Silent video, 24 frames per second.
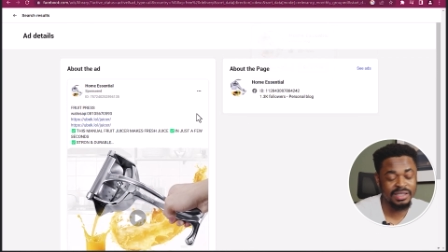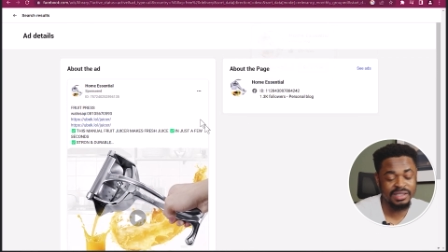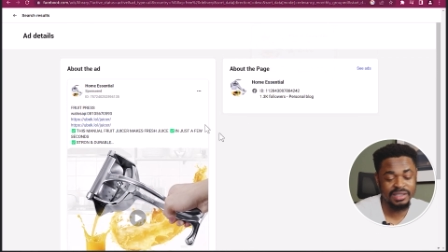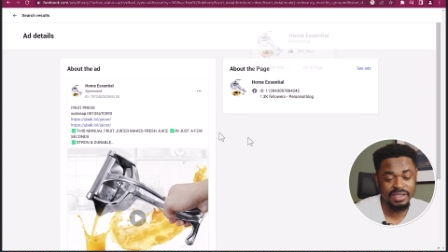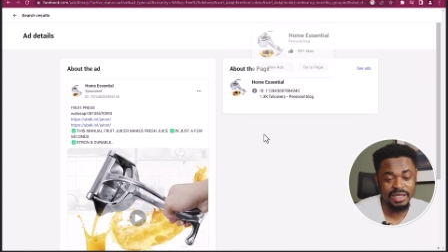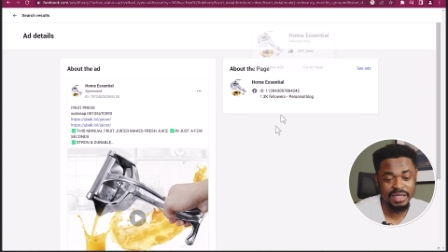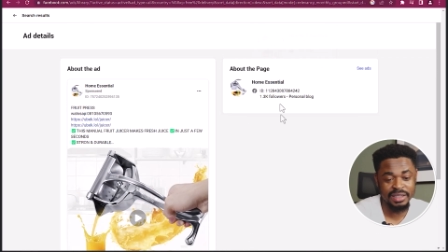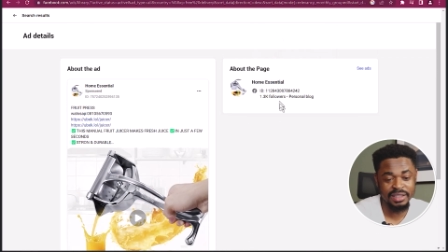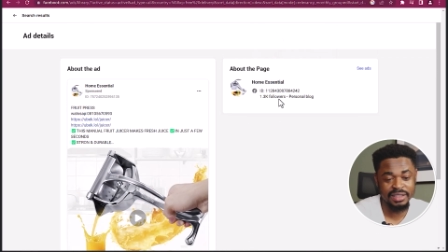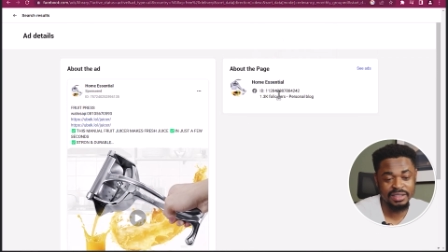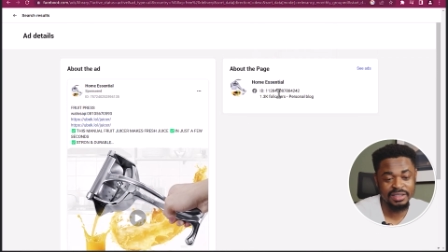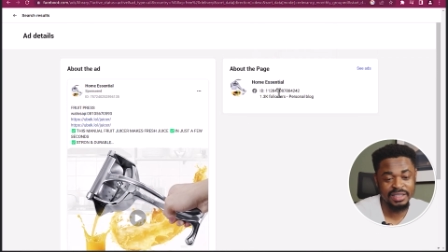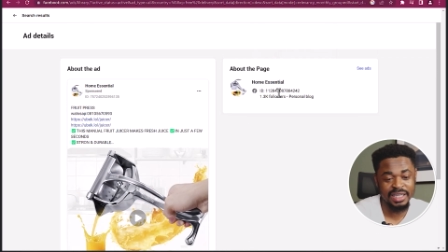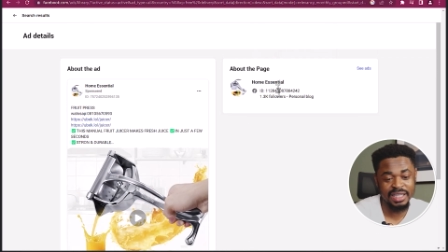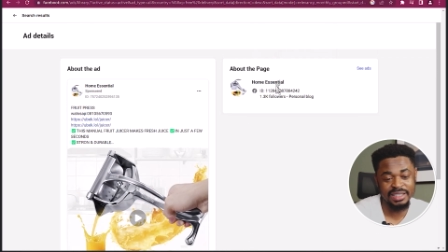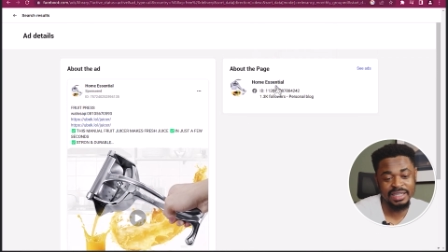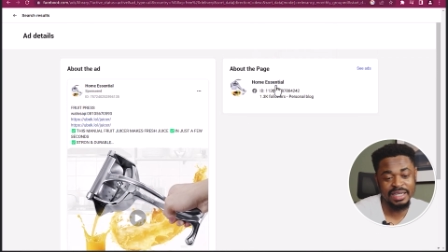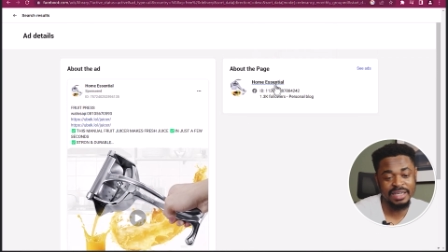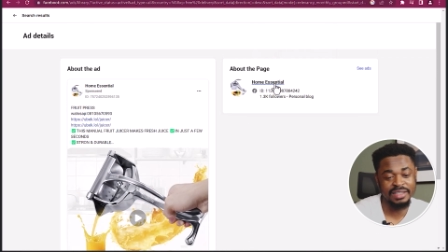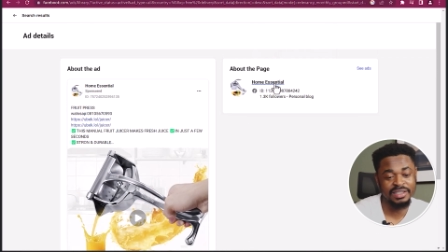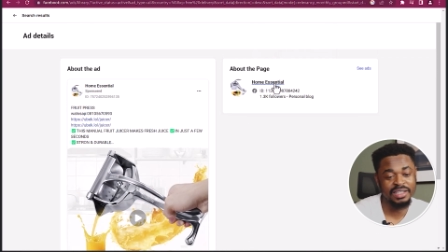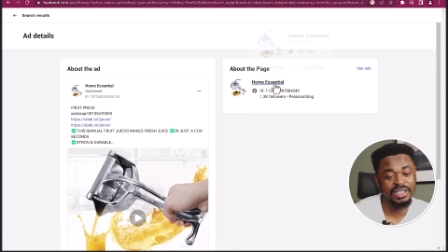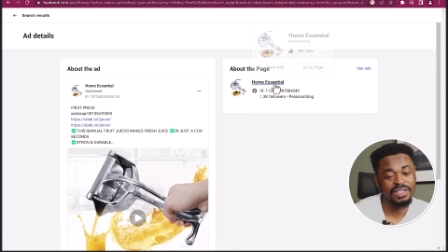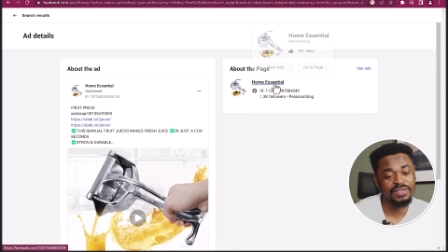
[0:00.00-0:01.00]
is selling
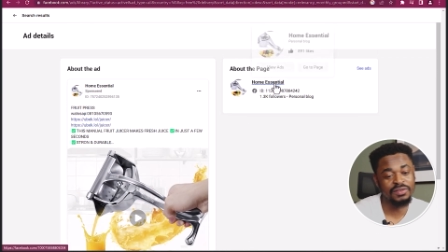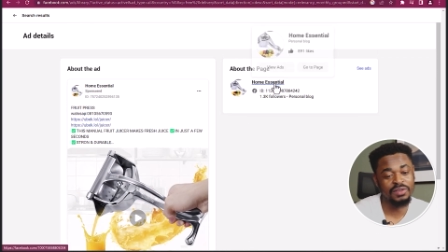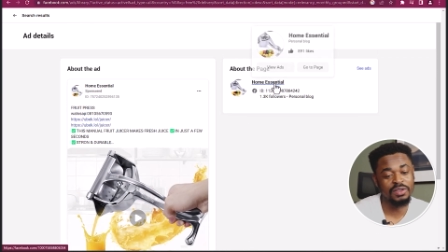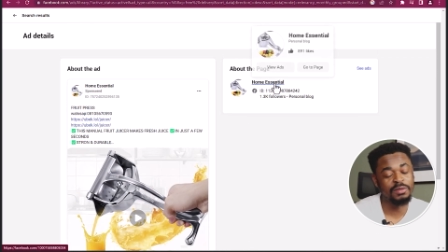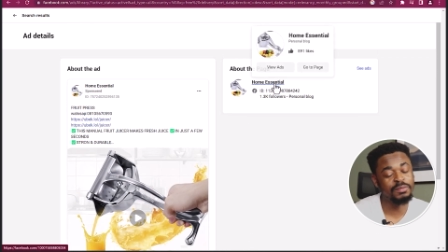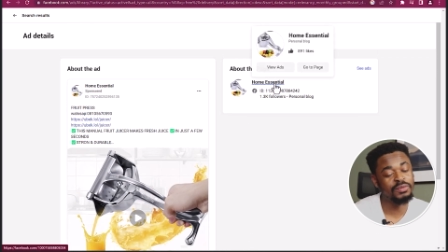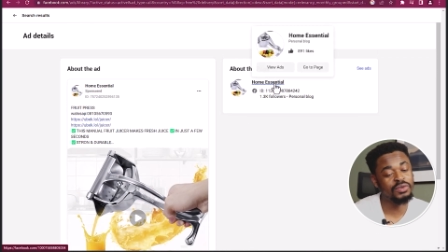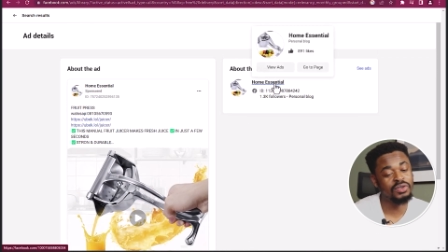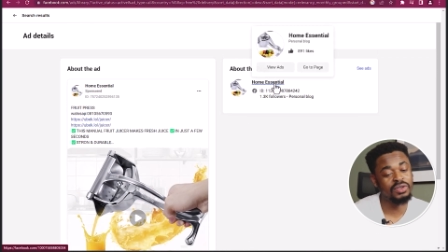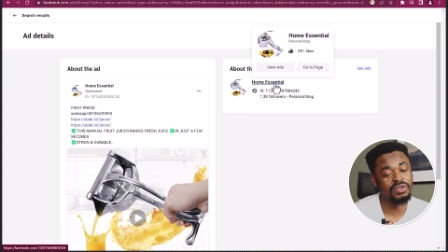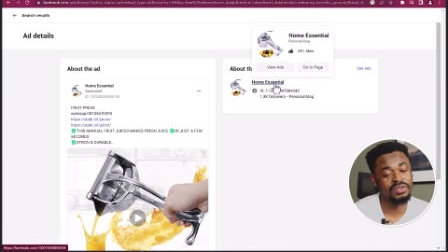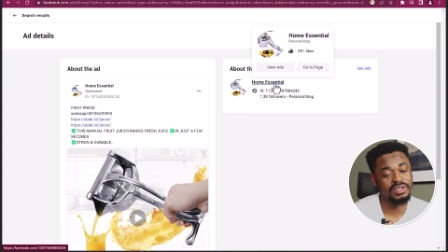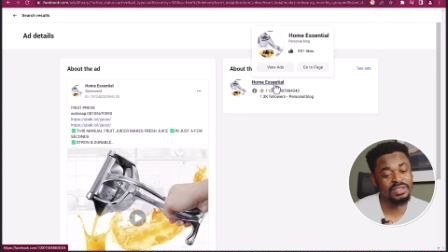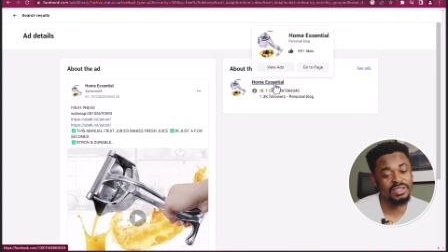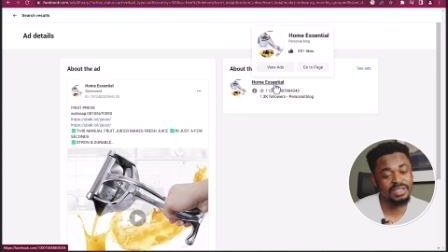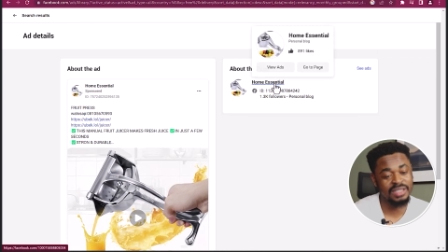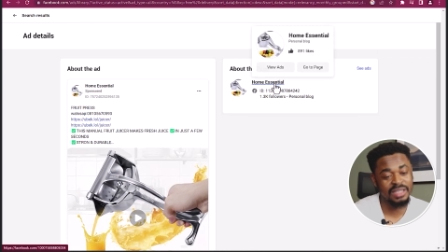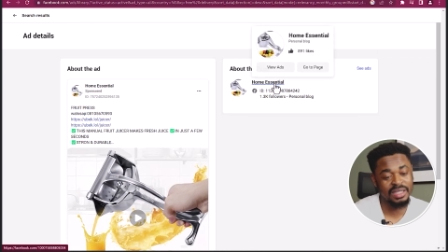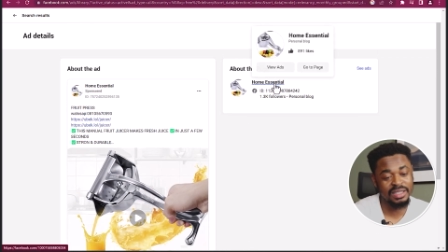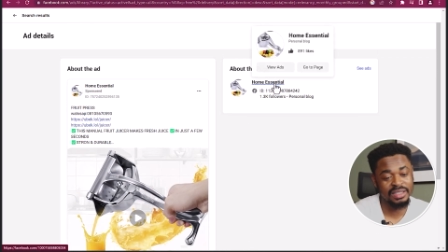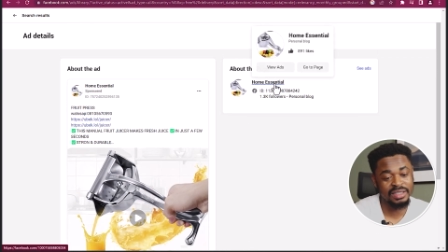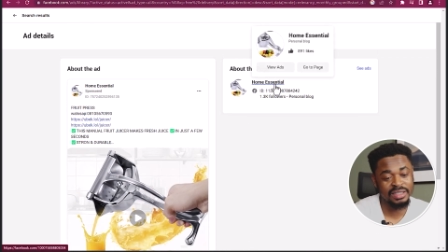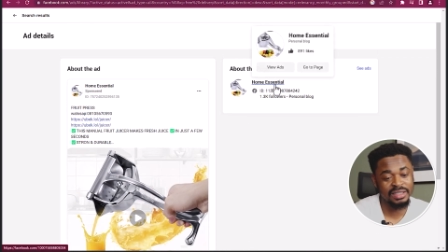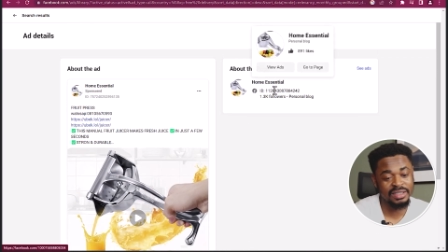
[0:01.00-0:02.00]
get ideas from the product is
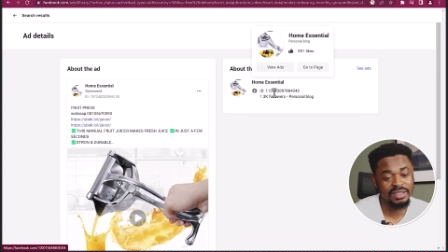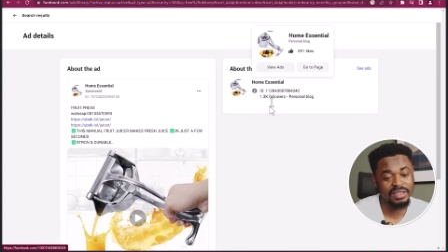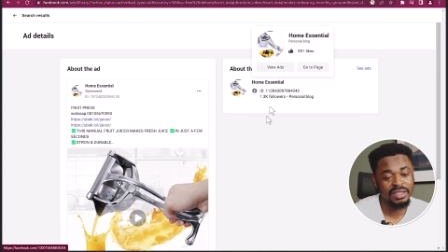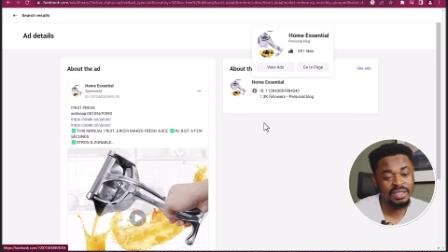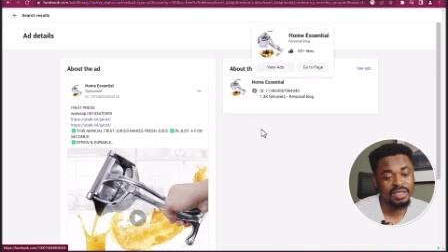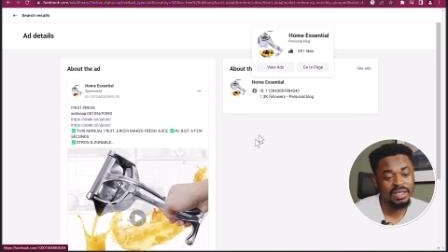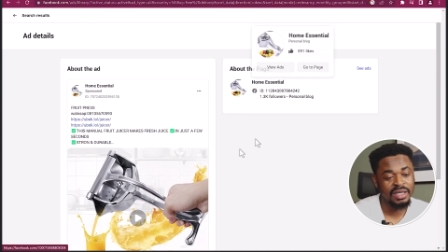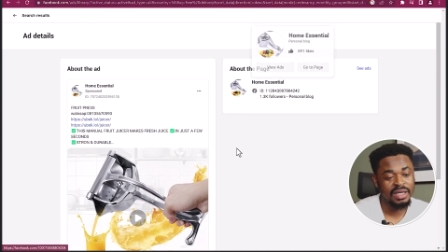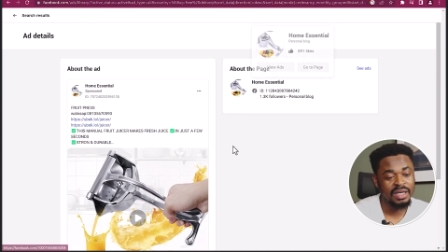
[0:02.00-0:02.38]
selling